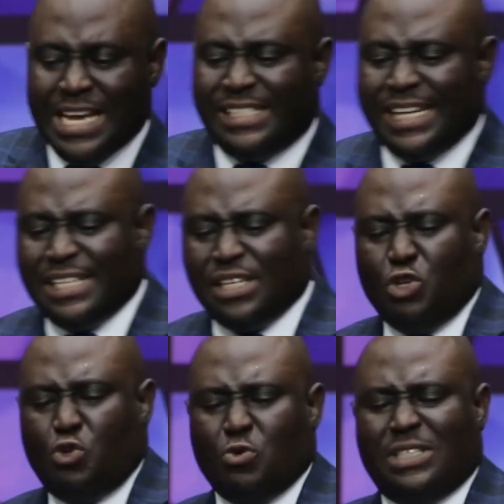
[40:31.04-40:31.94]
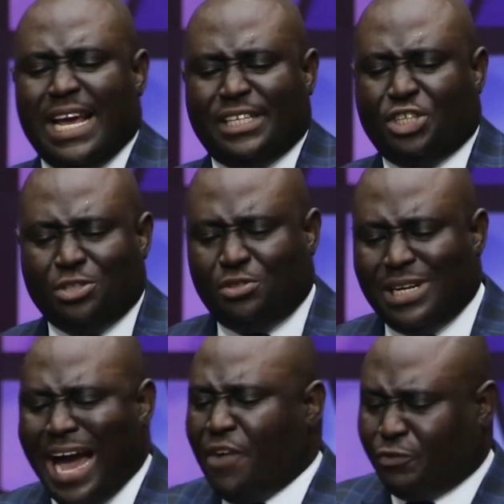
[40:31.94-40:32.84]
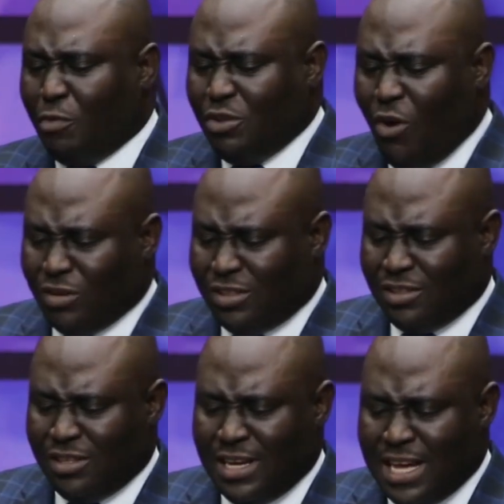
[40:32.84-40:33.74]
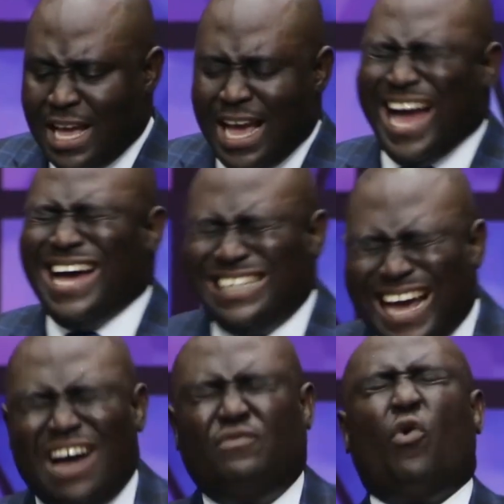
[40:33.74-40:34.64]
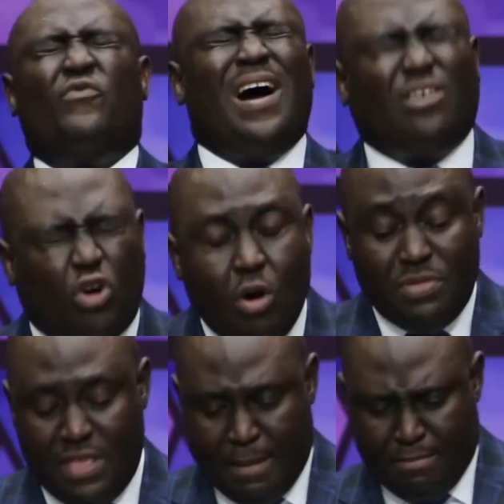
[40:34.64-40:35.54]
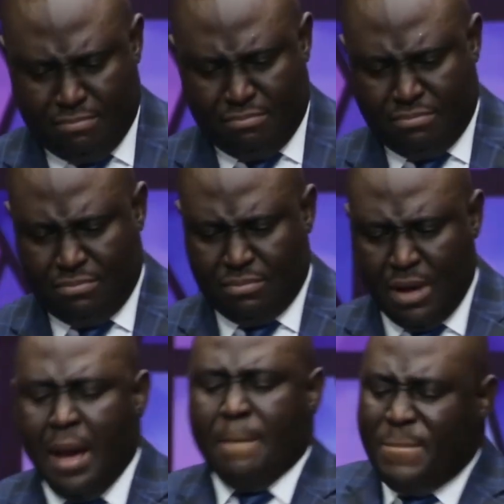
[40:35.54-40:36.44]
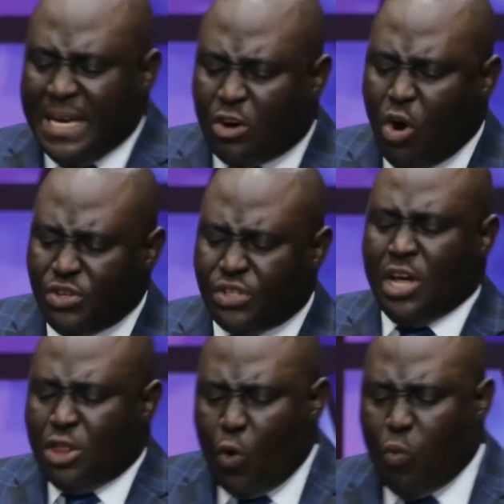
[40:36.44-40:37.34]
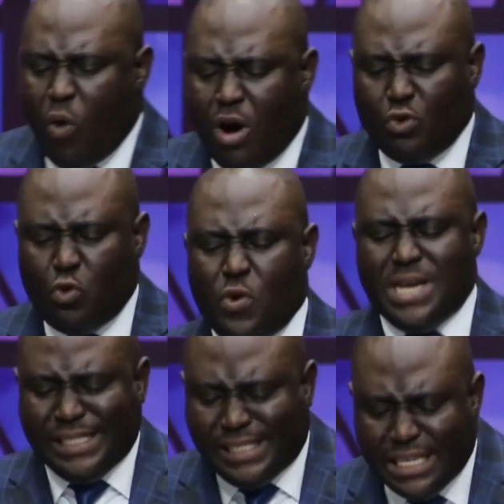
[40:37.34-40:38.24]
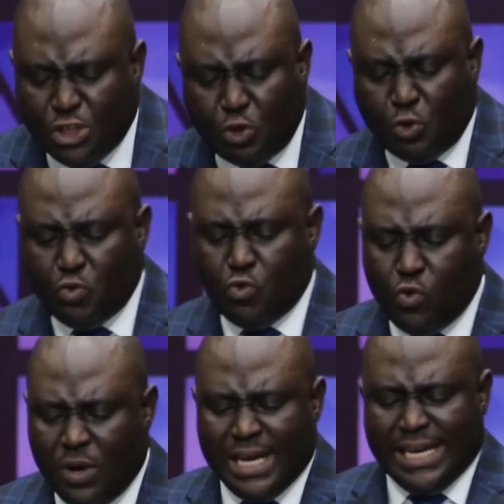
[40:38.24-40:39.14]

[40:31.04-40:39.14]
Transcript: It says, You dear children are from God and have overcome them. Because the one who is in you